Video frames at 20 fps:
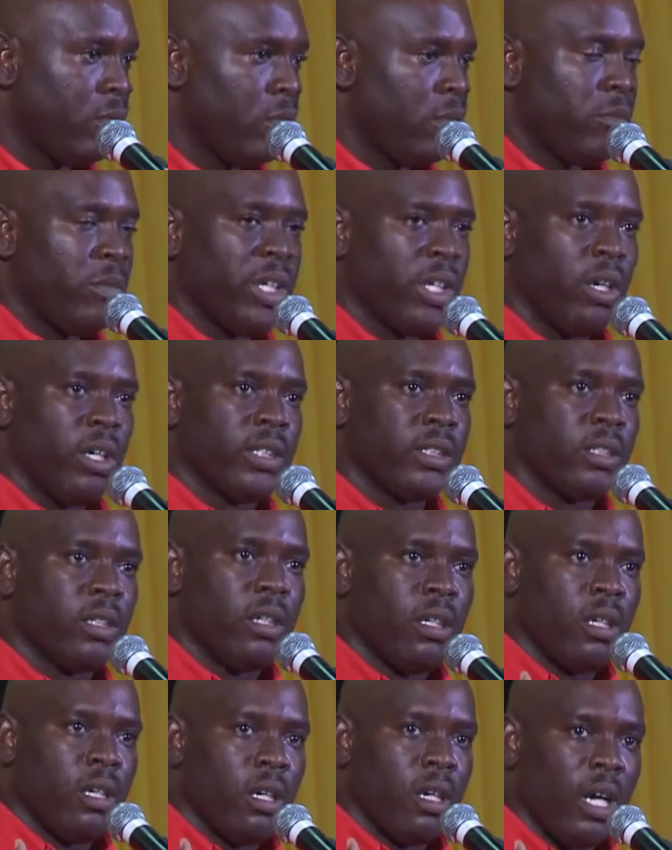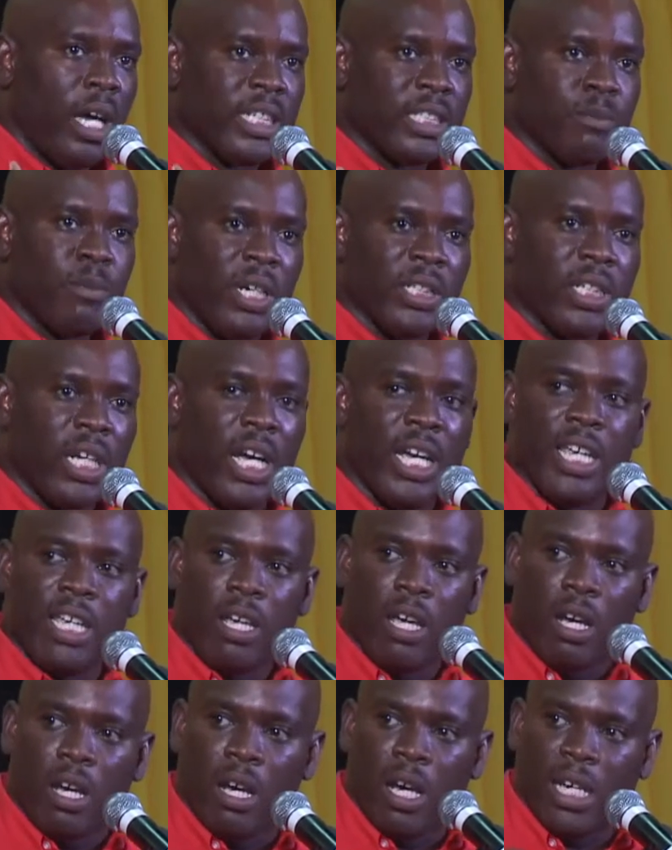Because as much
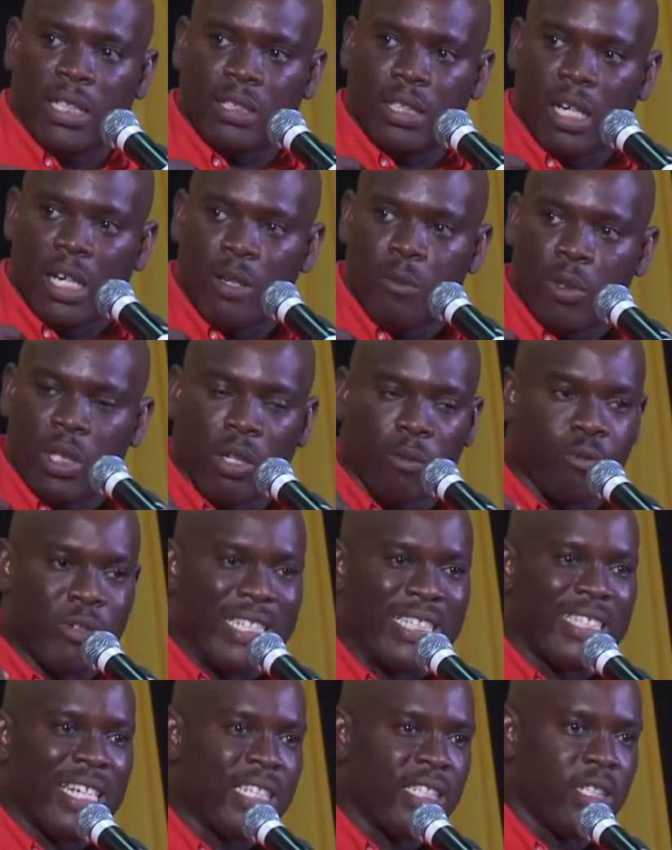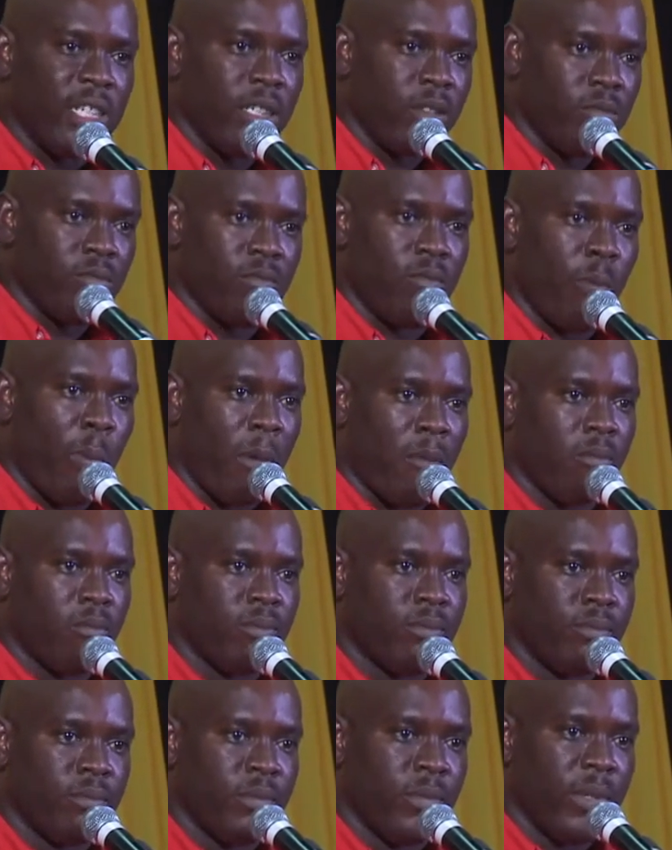as I would have resisted,
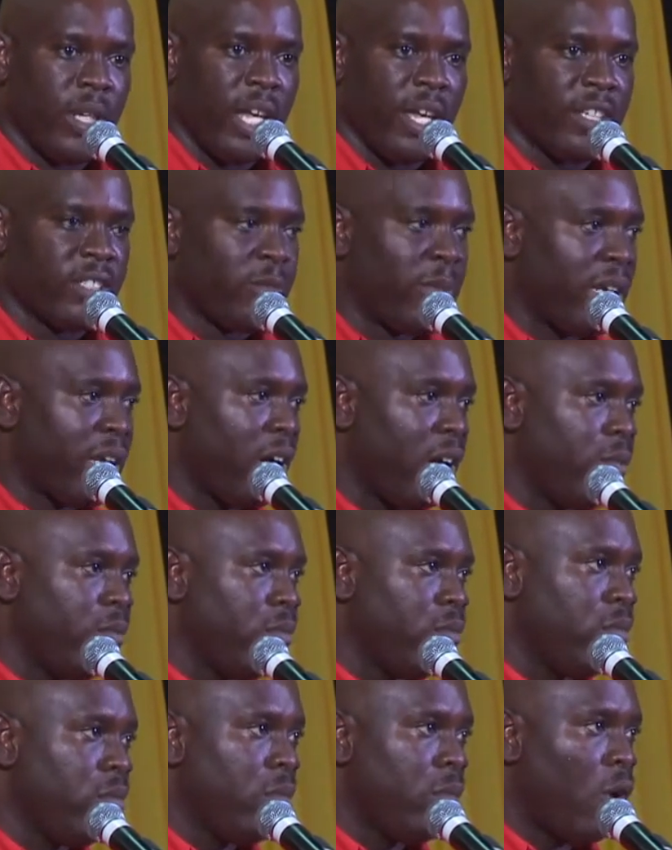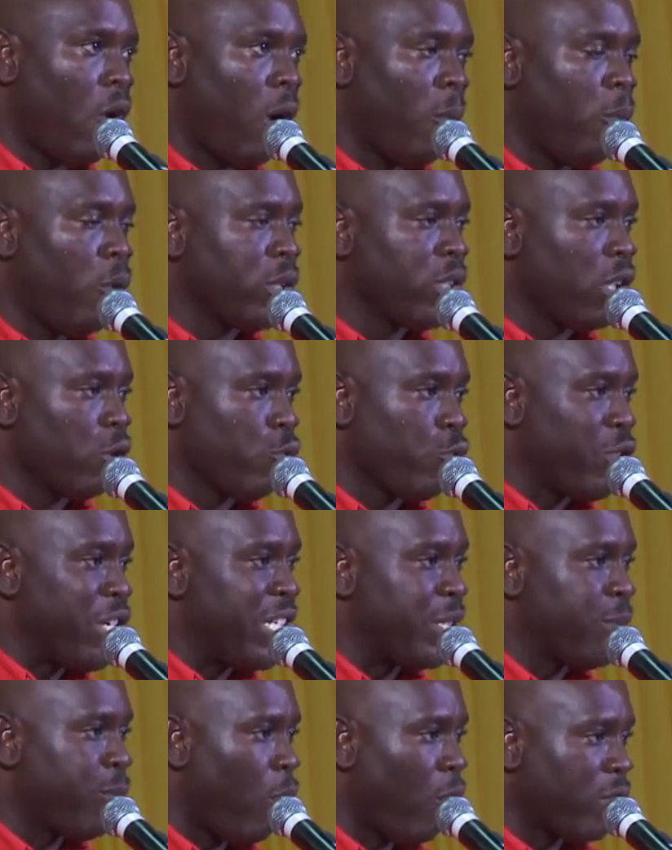it has become almost a
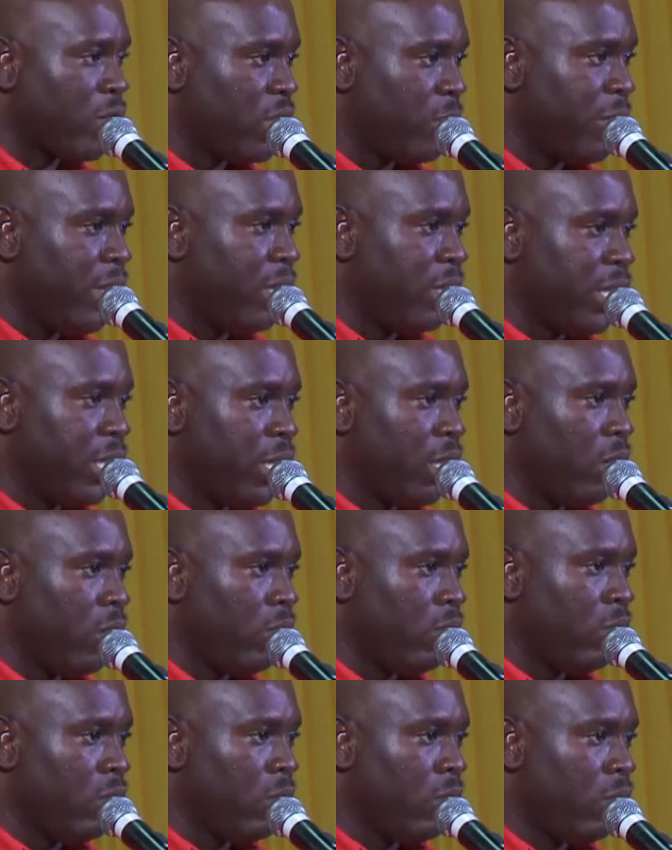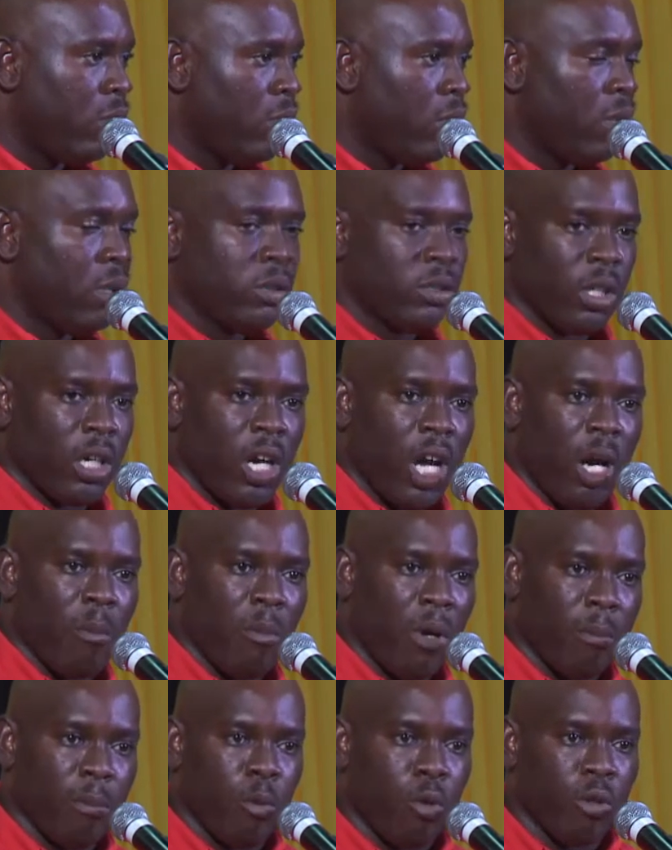responsibility now to come
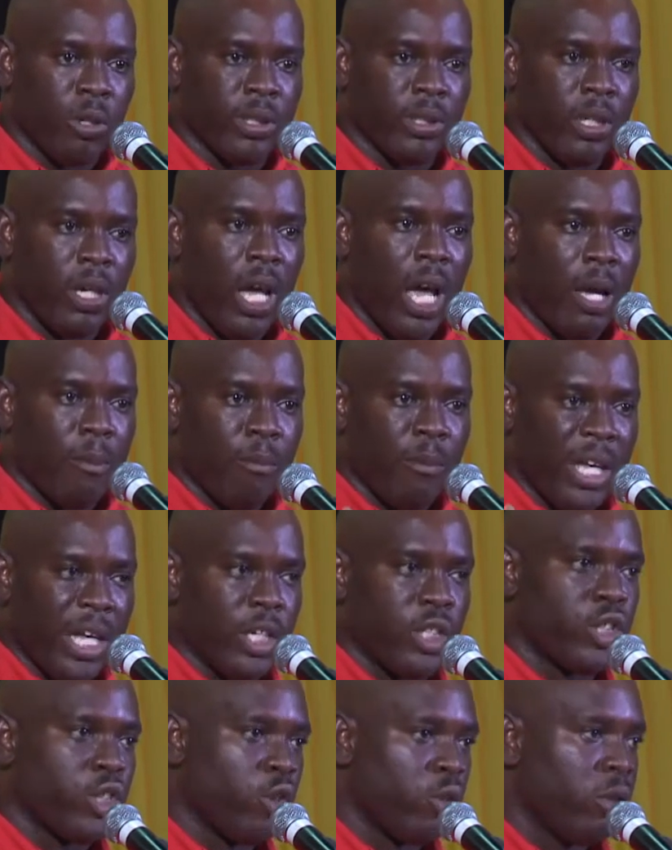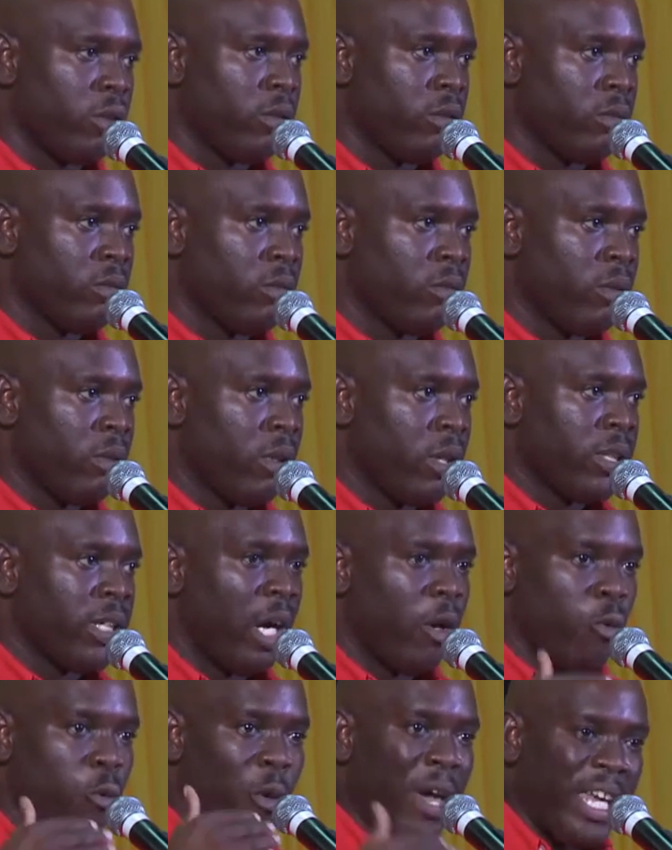on board and make sure
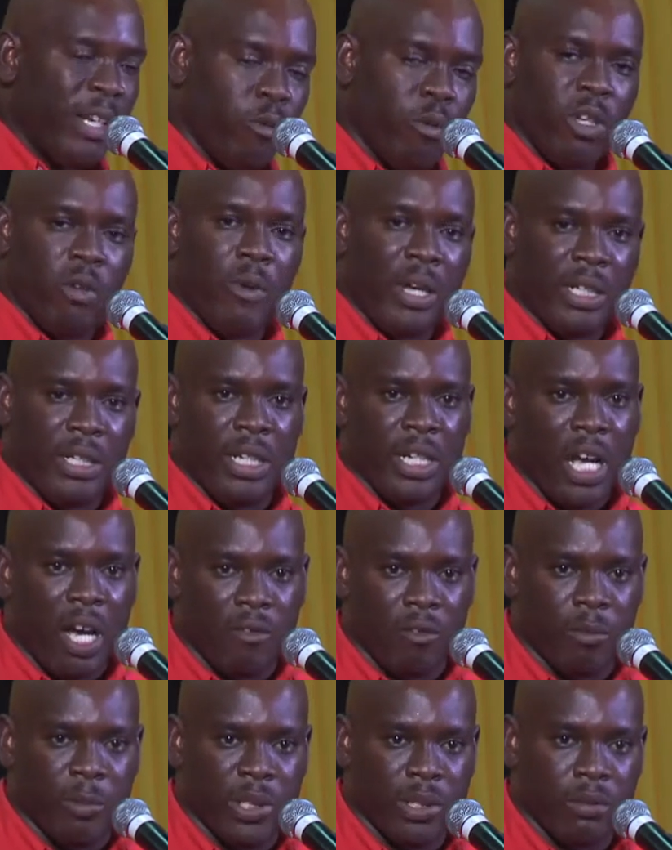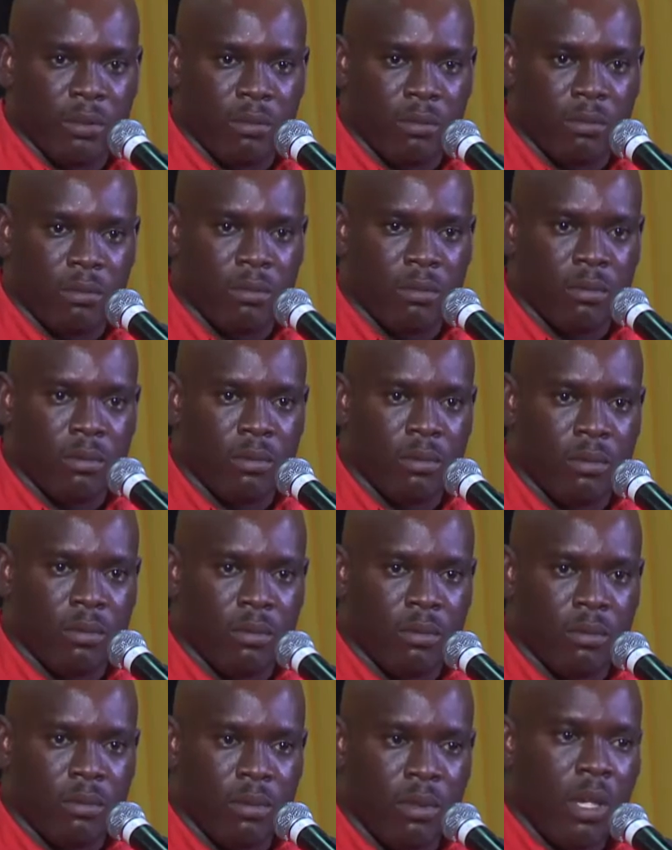that when we win the government,
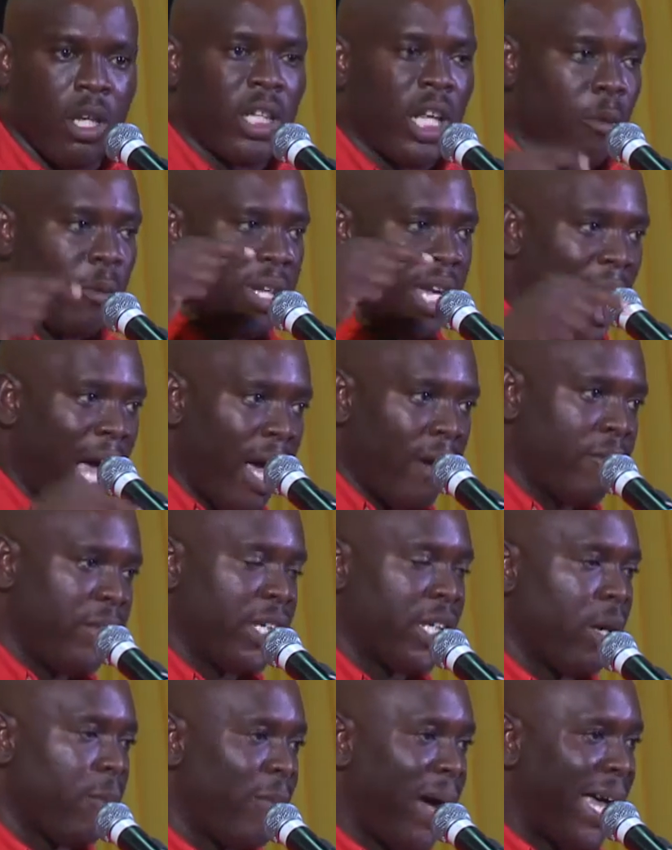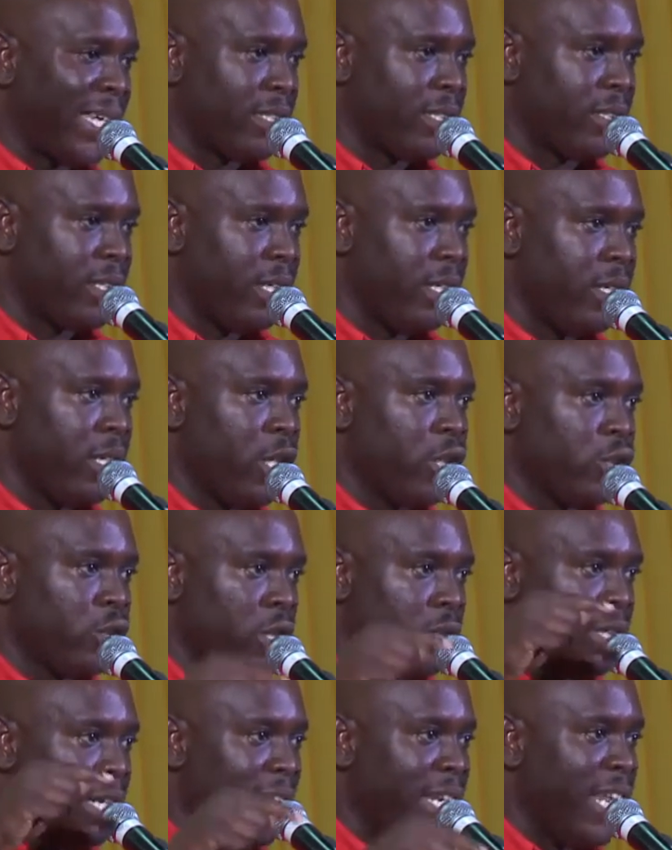that we have the capacity to
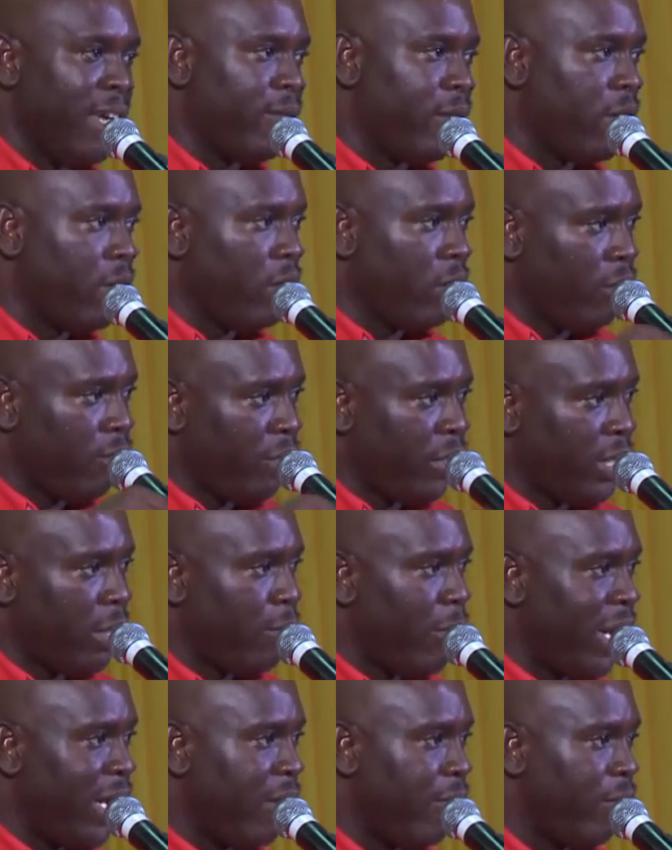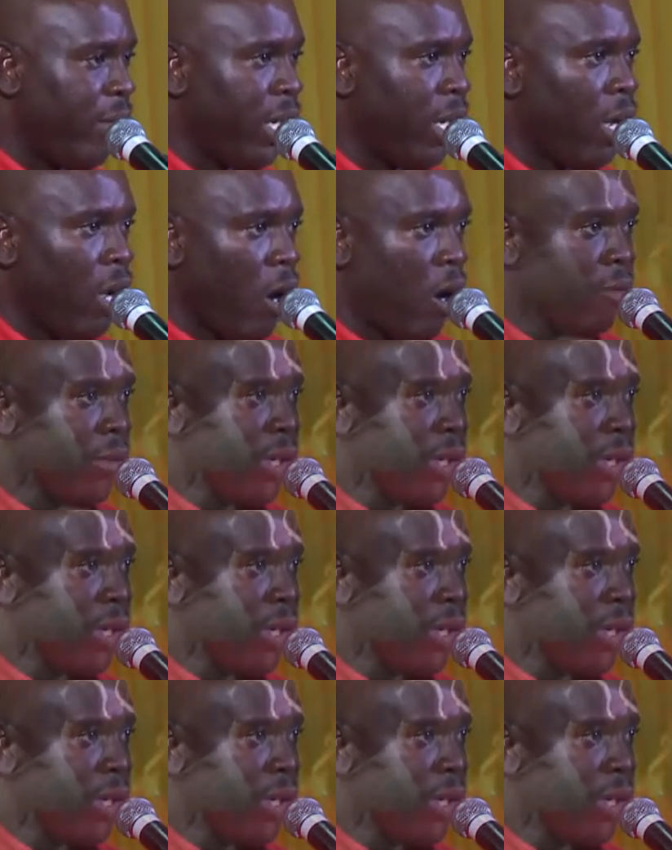deliver for the benefit of